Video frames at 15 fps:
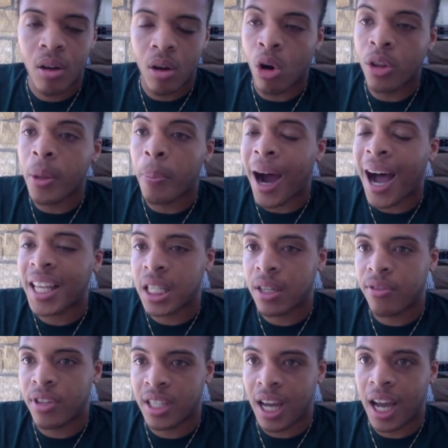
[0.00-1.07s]
On the
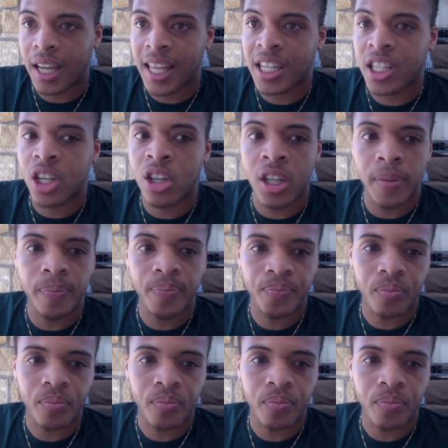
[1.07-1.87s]
positive side, that's good.